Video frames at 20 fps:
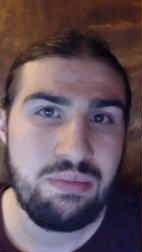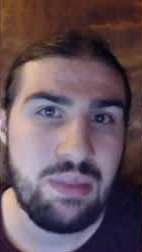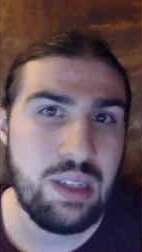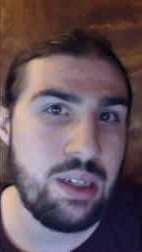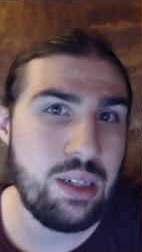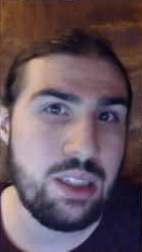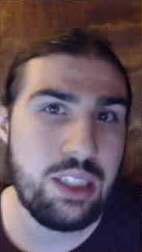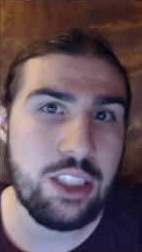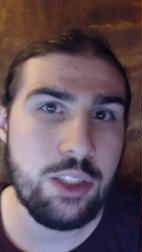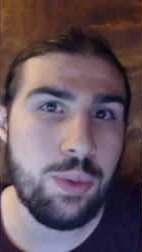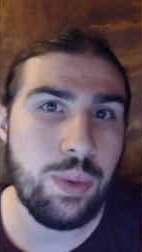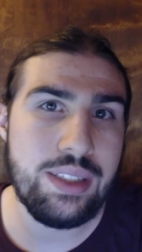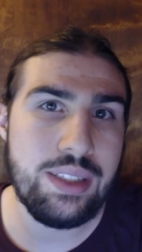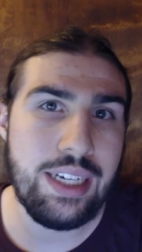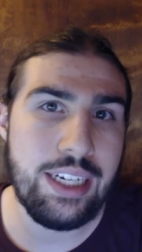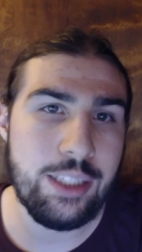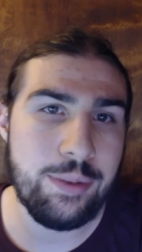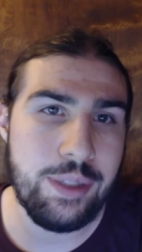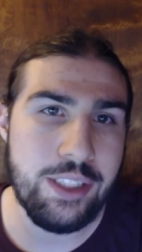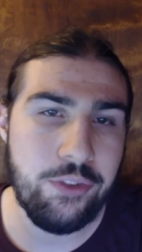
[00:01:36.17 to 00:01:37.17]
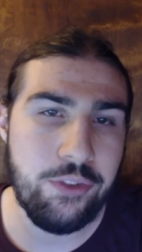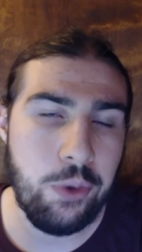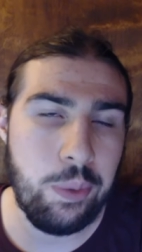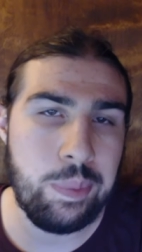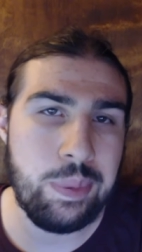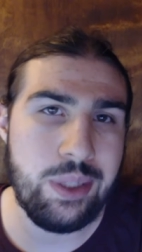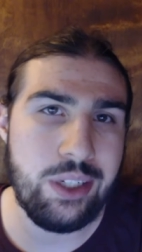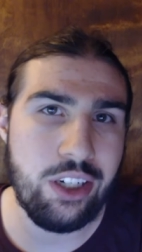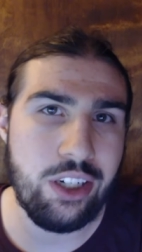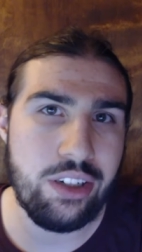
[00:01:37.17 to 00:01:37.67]
it just wasn't as much of a
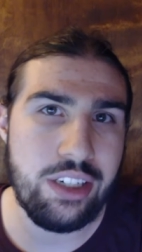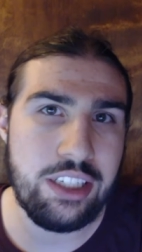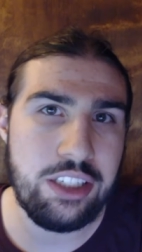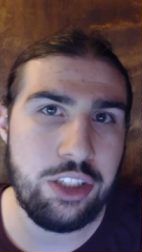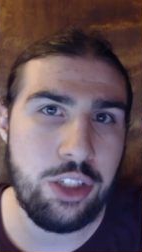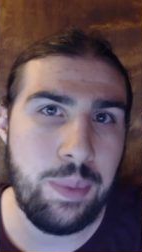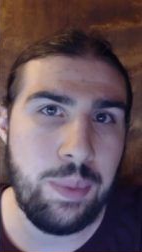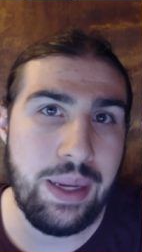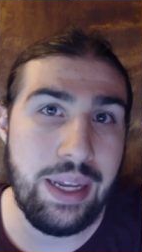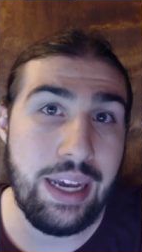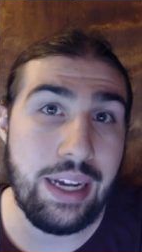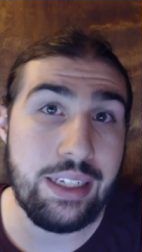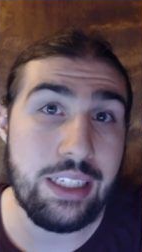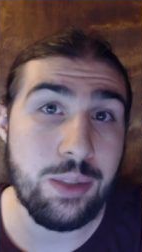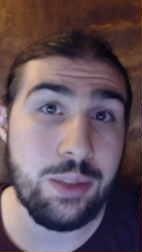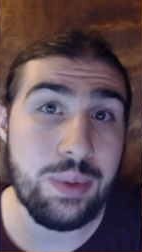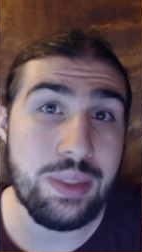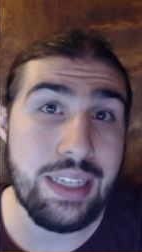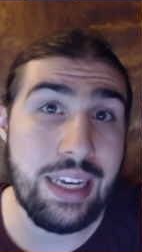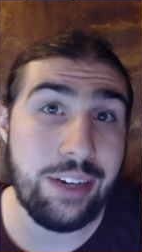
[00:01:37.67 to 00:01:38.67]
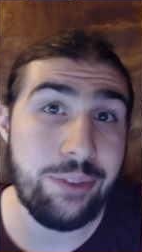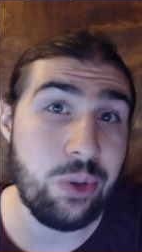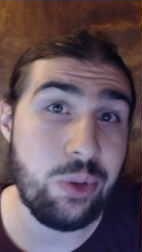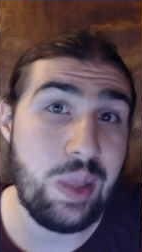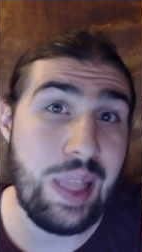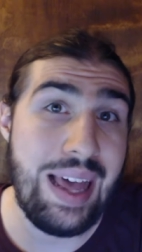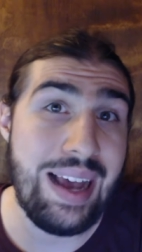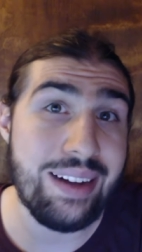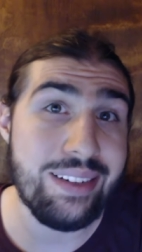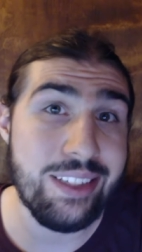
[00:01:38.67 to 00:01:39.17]
priority to me. I just was kind of
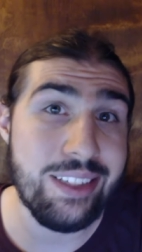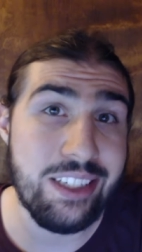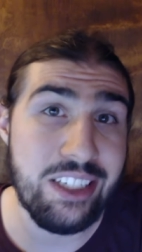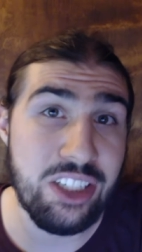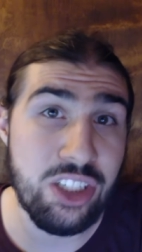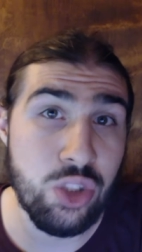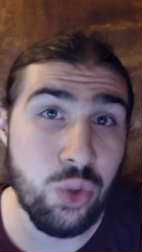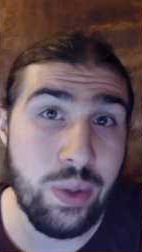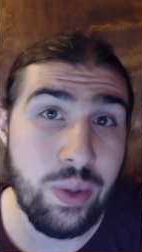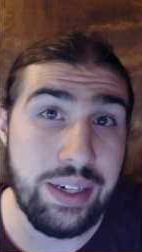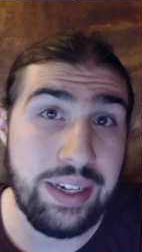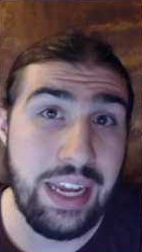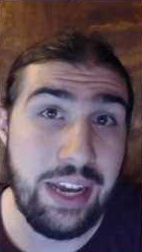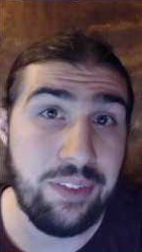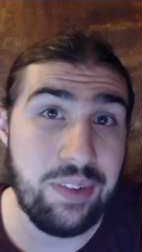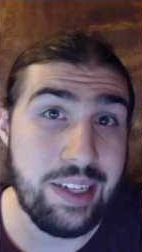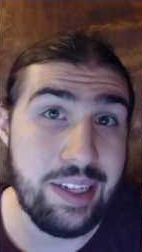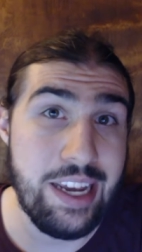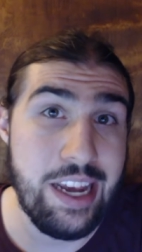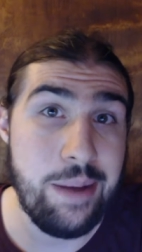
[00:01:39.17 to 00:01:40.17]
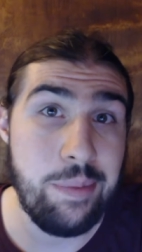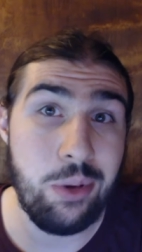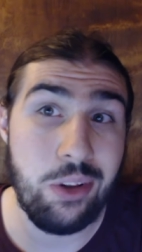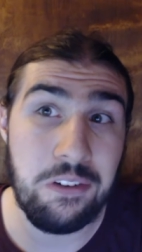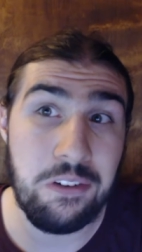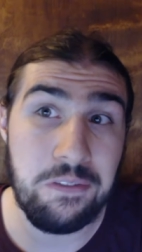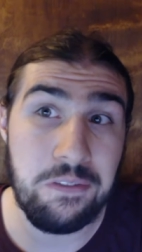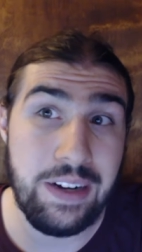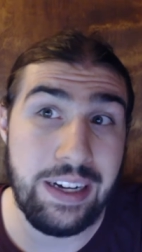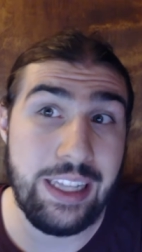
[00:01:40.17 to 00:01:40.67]
relaxing, enjoying having cable
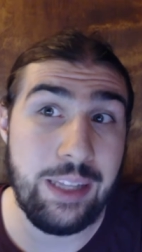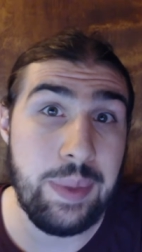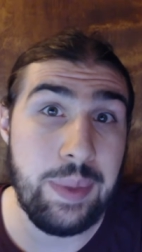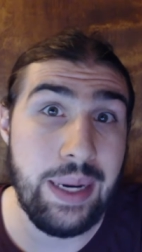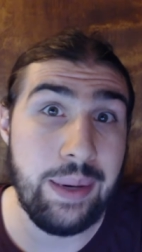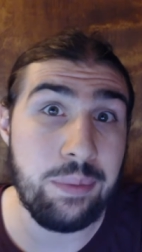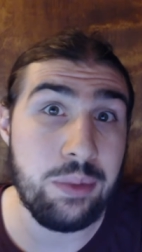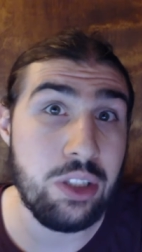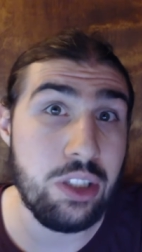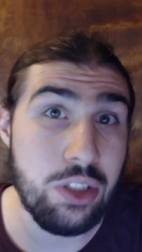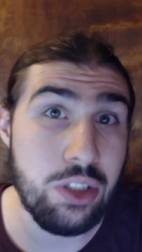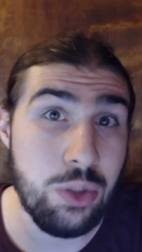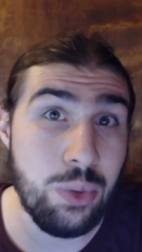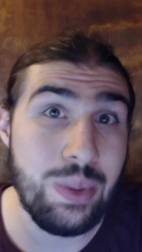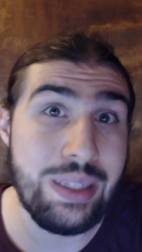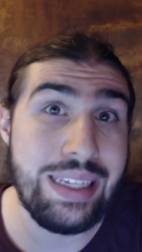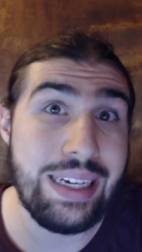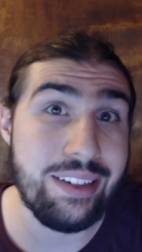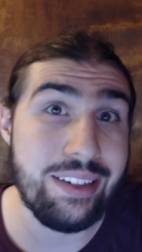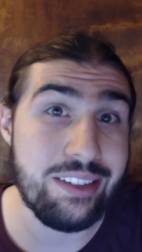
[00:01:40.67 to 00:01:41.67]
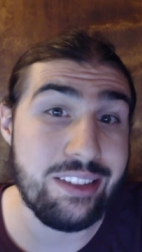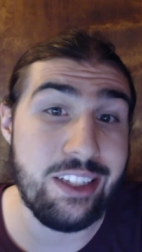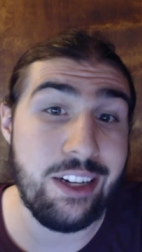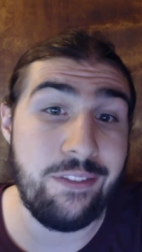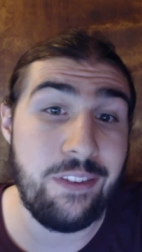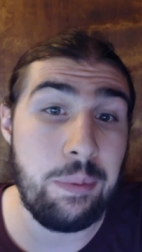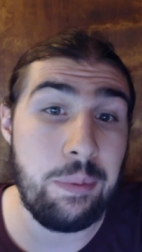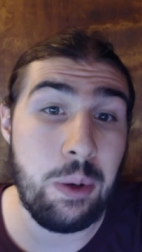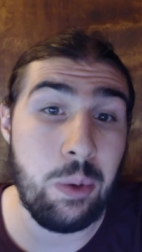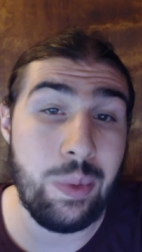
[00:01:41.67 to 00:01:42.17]
and finally being able to do a lot of
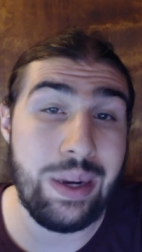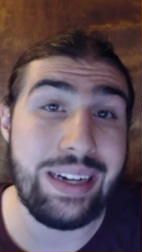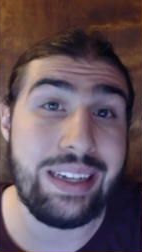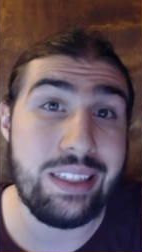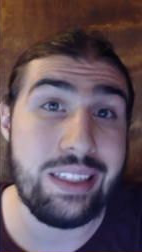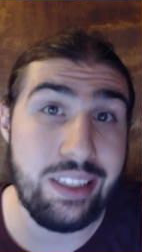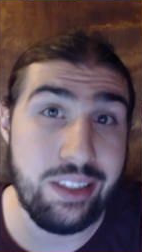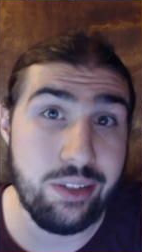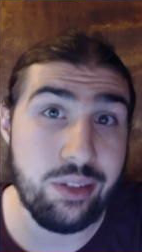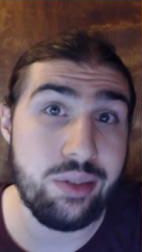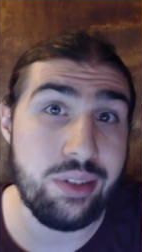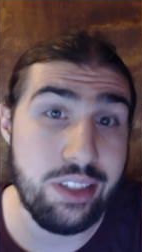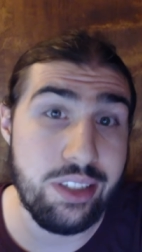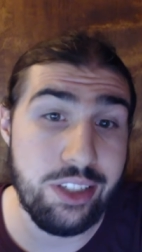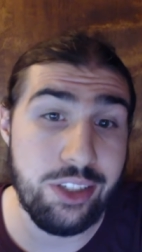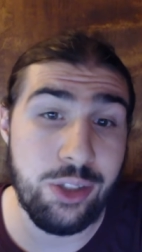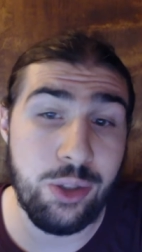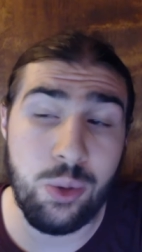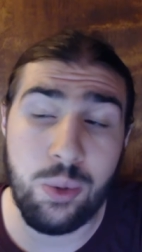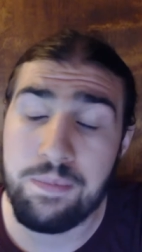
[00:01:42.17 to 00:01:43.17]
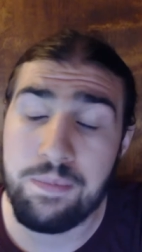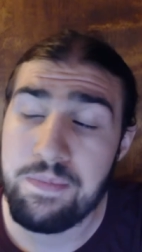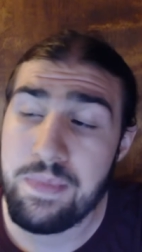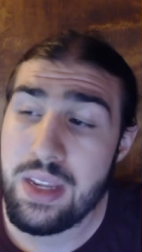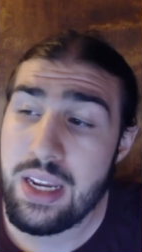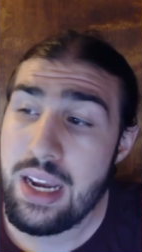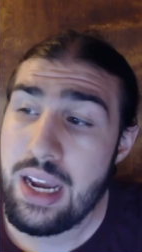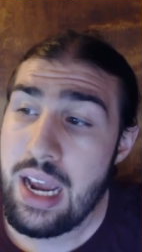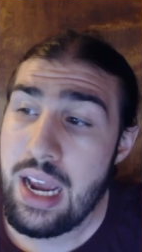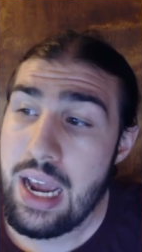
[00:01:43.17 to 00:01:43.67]
stuff I've been waiting years to do.
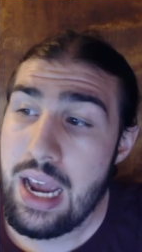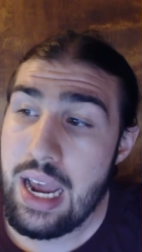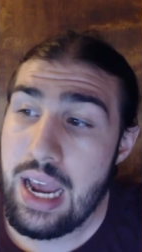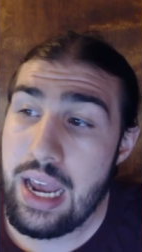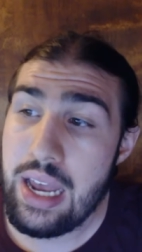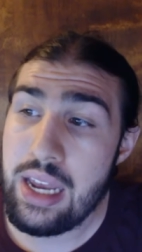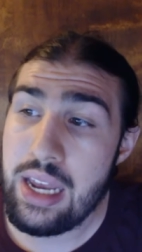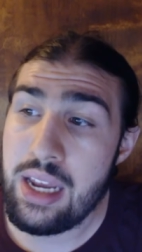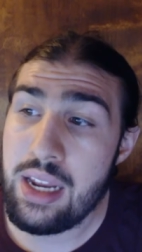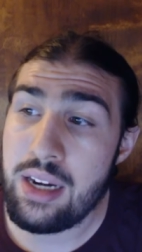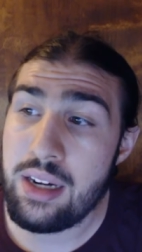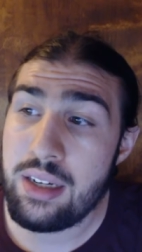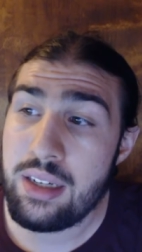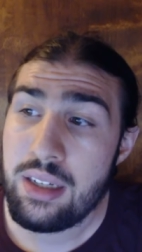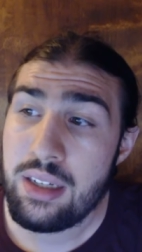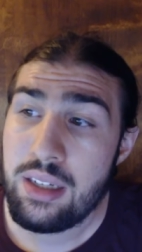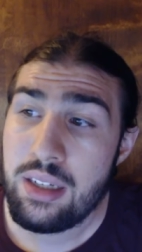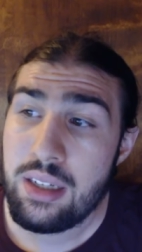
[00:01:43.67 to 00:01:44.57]
And